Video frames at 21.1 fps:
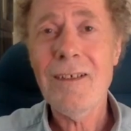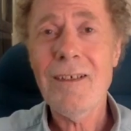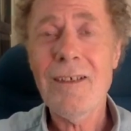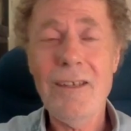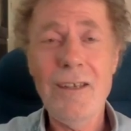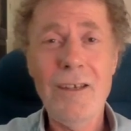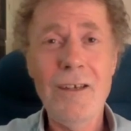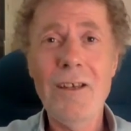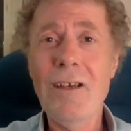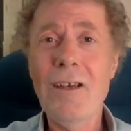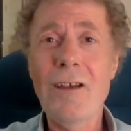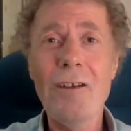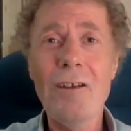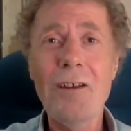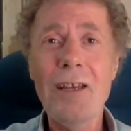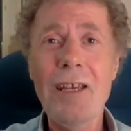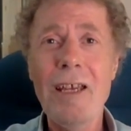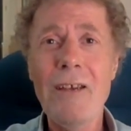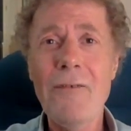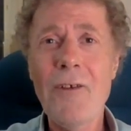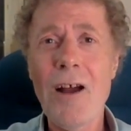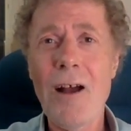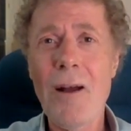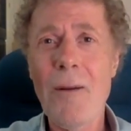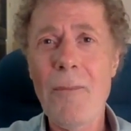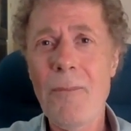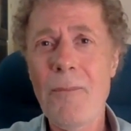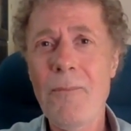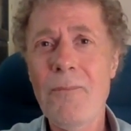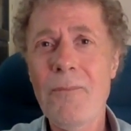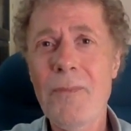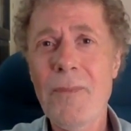You're going to give up.
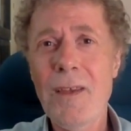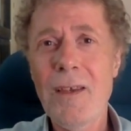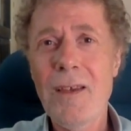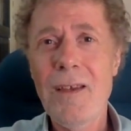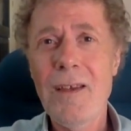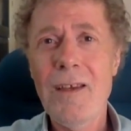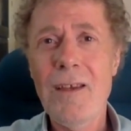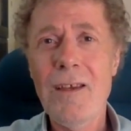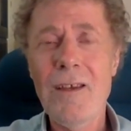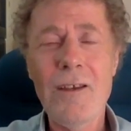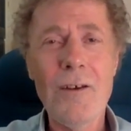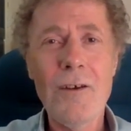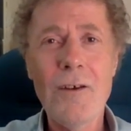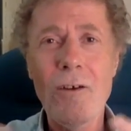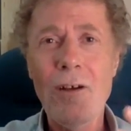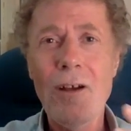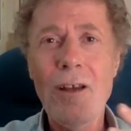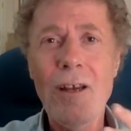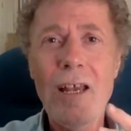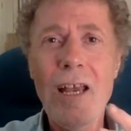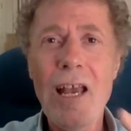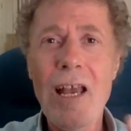You're not going to